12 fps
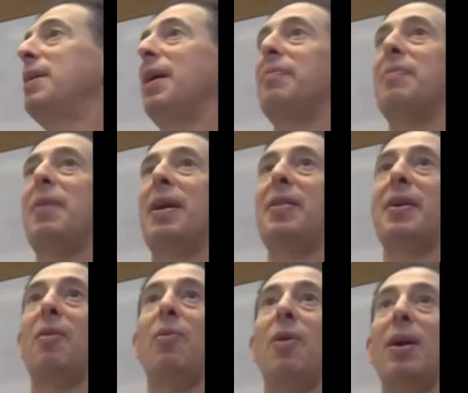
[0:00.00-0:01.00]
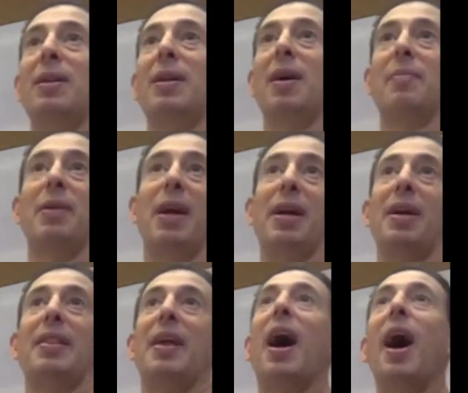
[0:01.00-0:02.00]
on anything I wanted there. I mean, I
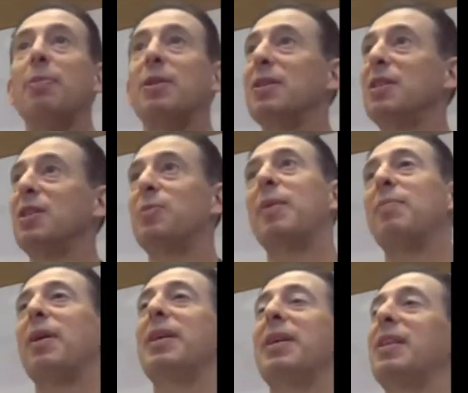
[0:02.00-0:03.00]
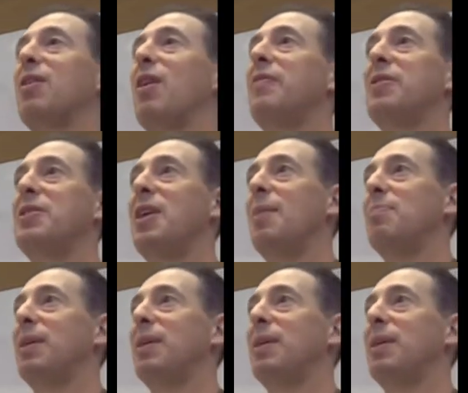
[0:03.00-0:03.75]
had the option to spend money in the coffee shop,